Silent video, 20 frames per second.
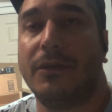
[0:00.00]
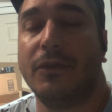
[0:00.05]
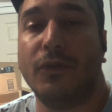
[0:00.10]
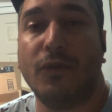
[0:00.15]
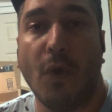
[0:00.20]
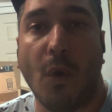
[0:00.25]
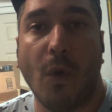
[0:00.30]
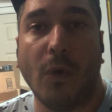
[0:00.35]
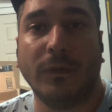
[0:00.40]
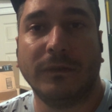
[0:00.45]

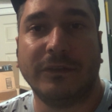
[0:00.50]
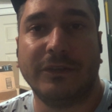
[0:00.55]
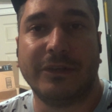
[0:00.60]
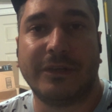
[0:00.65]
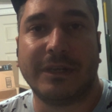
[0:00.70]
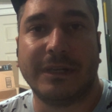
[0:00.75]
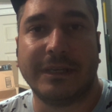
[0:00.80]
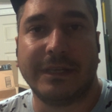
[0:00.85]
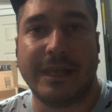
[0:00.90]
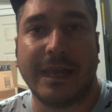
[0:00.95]
gold you
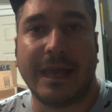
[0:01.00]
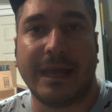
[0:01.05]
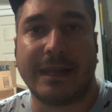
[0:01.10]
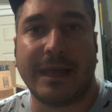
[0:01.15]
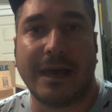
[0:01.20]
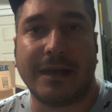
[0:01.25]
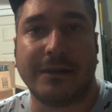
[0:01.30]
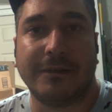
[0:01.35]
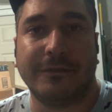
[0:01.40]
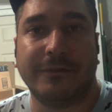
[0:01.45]
can get
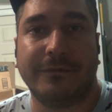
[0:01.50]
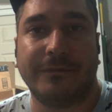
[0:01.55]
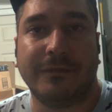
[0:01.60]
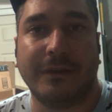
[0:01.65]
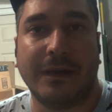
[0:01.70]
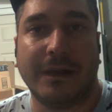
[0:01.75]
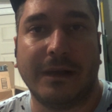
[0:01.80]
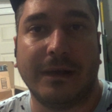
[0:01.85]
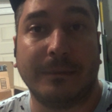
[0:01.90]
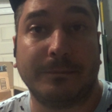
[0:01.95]
out
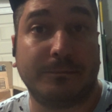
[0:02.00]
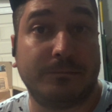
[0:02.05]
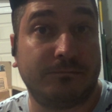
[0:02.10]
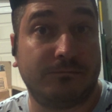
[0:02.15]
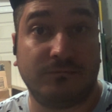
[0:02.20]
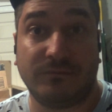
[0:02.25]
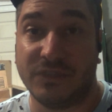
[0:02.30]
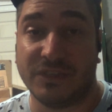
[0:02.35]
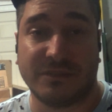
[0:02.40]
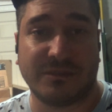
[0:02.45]
of
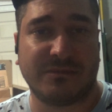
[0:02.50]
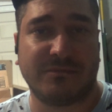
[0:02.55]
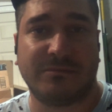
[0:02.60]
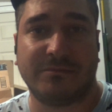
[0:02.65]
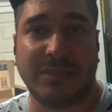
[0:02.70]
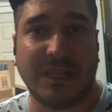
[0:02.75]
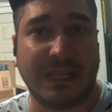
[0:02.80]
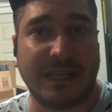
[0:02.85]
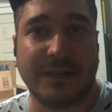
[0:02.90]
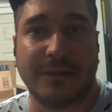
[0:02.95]
just
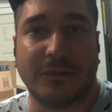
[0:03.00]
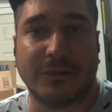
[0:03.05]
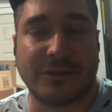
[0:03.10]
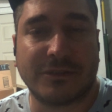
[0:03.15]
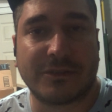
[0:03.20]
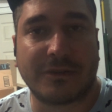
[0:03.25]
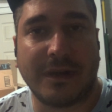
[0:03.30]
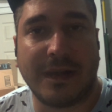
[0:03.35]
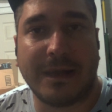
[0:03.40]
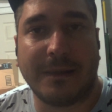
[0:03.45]
plain old
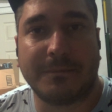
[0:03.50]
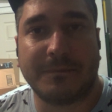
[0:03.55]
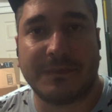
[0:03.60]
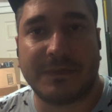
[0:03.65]
scrap.